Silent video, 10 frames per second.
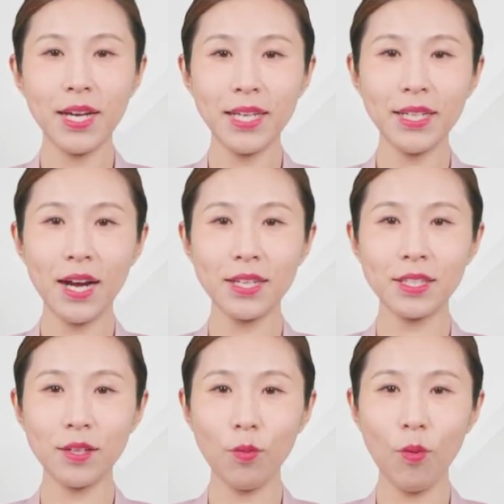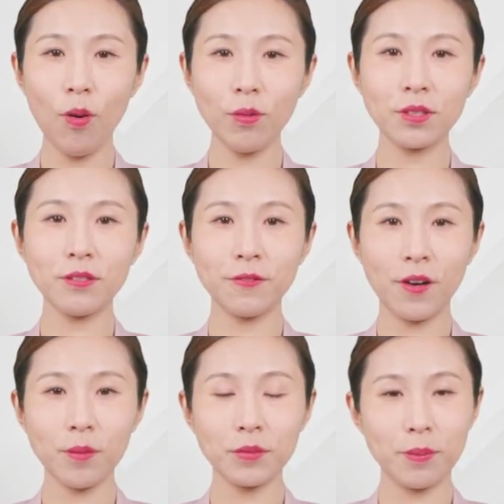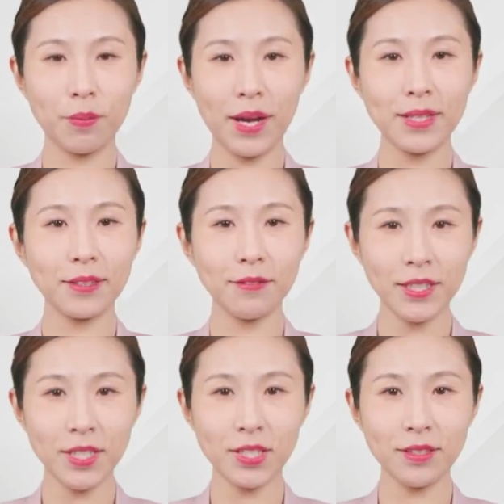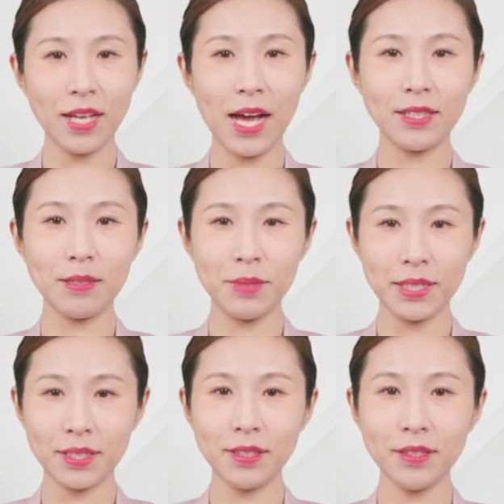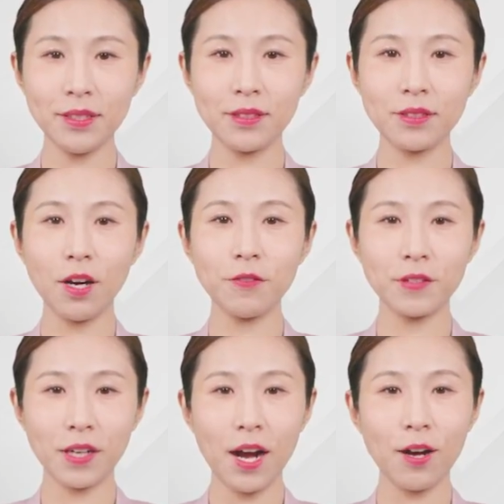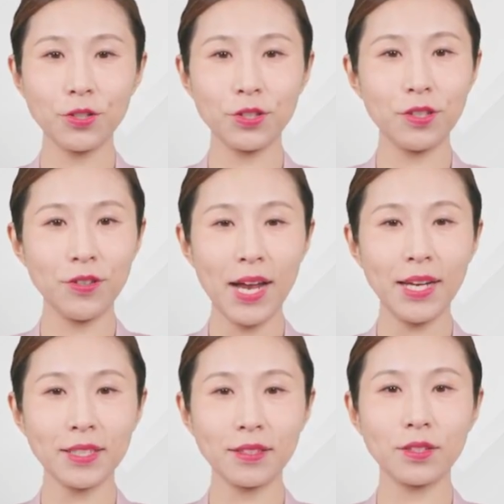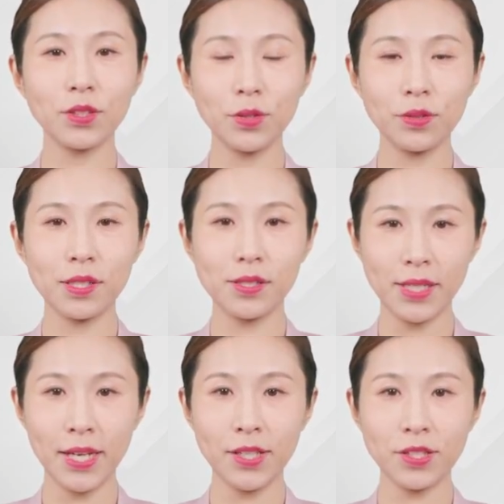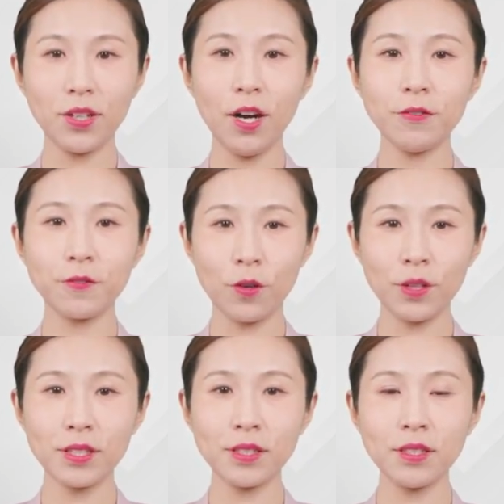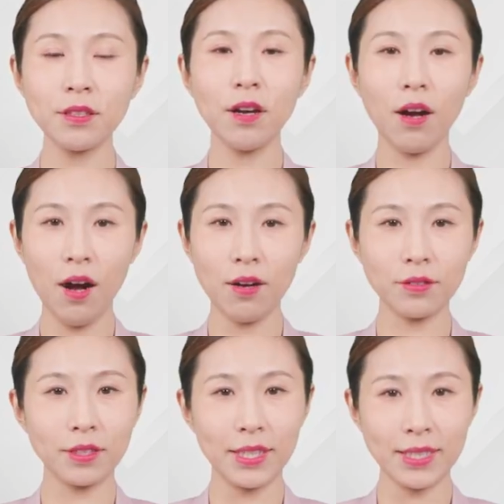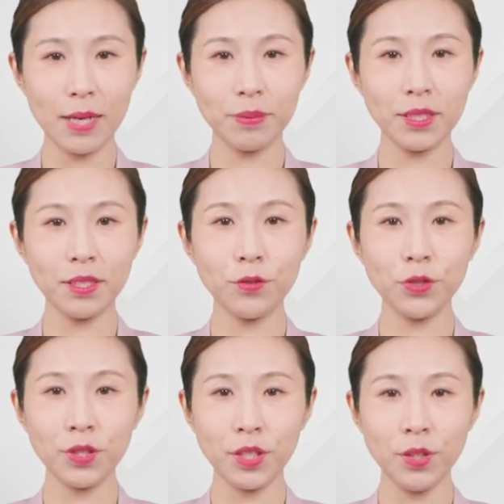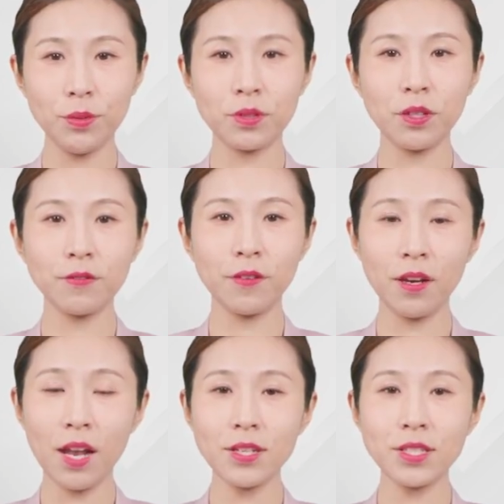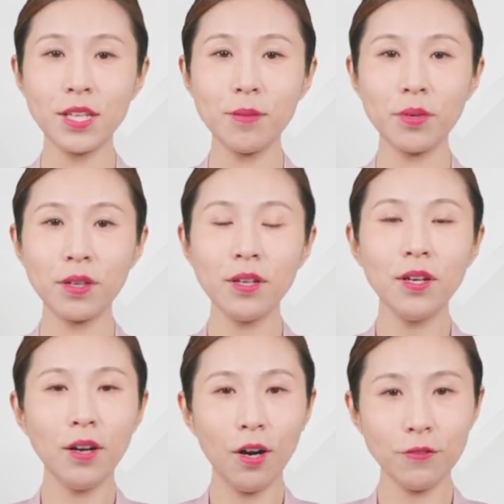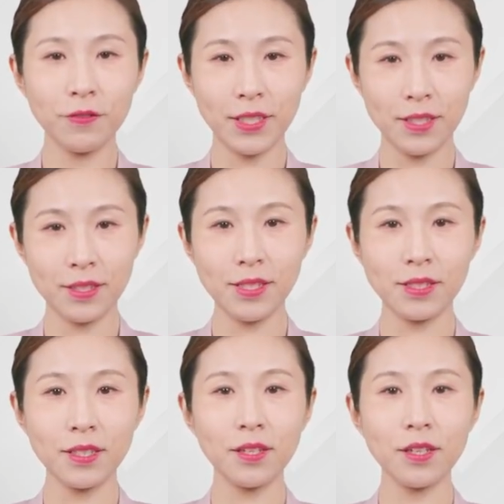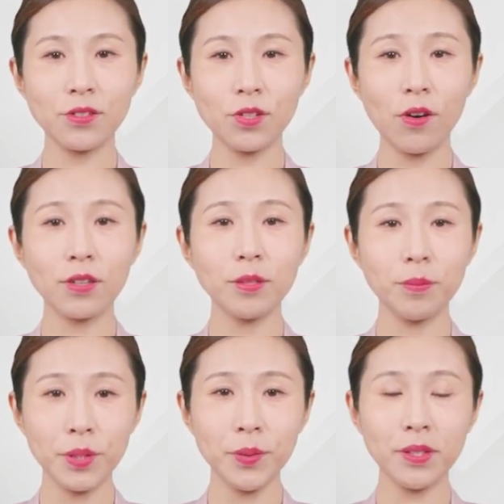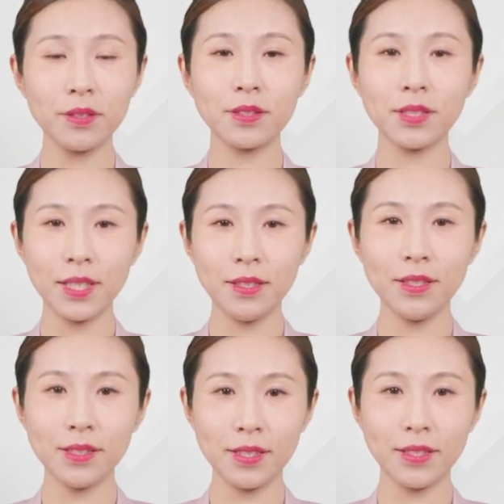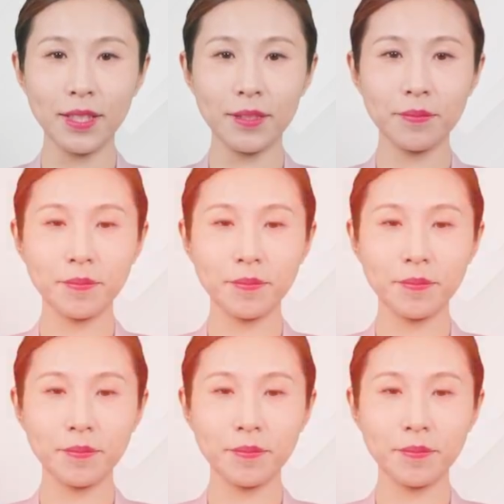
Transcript: It has evolved from the preservation and maintenance of cultural relics to the stage of focusing on the adaptive reuse of a large number of existing historical buildings in the city.